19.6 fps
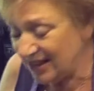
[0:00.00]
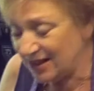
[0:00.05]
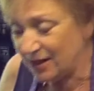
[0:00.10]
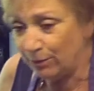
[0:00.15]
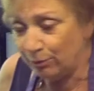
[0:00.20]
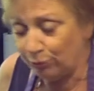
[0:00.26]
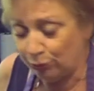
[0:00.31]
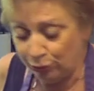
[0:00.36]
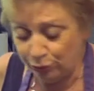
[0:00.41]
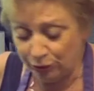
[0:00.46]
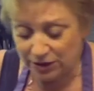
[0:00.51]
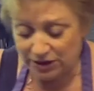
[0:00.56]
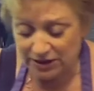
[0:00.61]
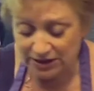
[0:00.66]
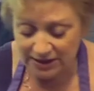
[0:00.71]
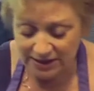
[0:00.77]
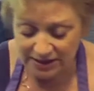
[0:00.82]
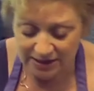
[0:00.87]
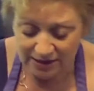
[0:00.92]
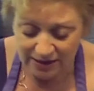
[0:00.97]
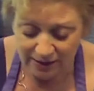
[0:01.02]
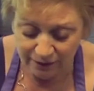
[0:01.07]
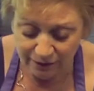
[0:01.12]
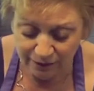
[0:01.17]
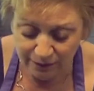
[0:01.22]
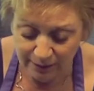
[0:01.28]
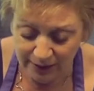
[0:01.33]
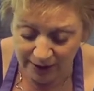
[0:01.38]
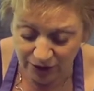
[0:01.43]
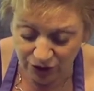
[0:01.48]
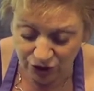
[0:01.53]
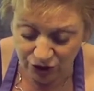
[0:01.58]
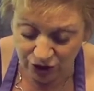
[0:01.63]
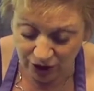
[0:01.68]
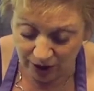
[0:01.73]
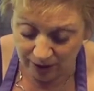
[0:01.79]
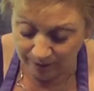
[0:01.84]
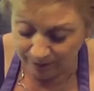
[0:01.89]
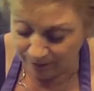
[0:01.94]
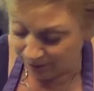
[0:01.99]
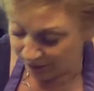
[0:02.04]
it's a pretty stiff mixture,